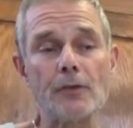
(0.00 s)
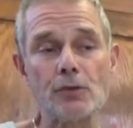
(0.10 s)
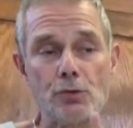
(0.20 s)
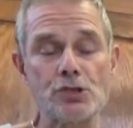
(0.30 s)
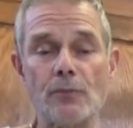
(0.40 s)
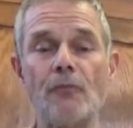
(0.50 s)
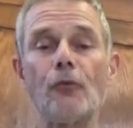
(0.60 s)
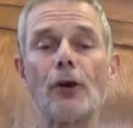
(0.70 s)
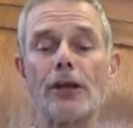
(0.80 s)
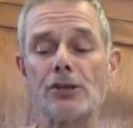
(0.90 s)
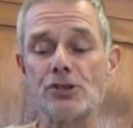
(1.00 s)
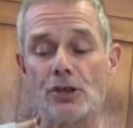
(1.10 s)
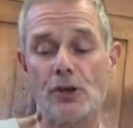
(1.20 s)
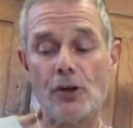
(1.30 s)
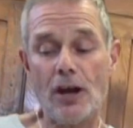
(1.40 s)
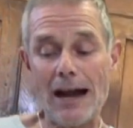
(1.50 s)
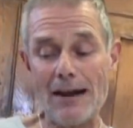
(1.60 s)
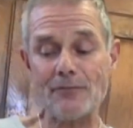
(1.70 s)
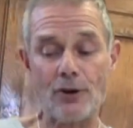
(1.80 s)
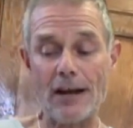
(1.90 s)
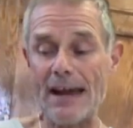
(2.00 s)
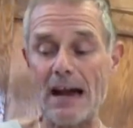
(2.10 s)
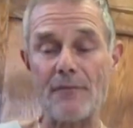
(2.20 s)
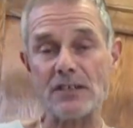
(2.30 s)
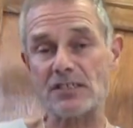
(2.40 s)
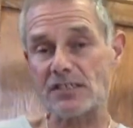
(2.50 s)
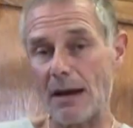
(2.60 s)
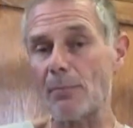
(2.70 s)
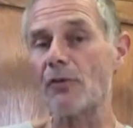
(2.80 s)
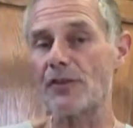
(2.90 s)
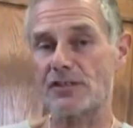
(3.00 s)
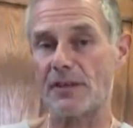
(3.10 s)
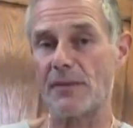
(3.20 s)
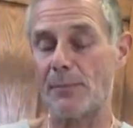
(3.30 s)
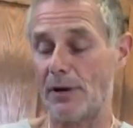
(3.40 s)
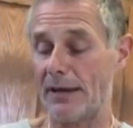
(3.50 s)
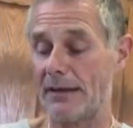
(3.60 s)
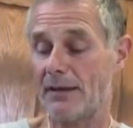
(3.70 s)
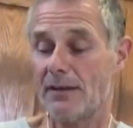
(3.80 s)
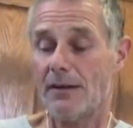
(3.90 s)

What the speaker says: do some footage after I have assembled this on the bike.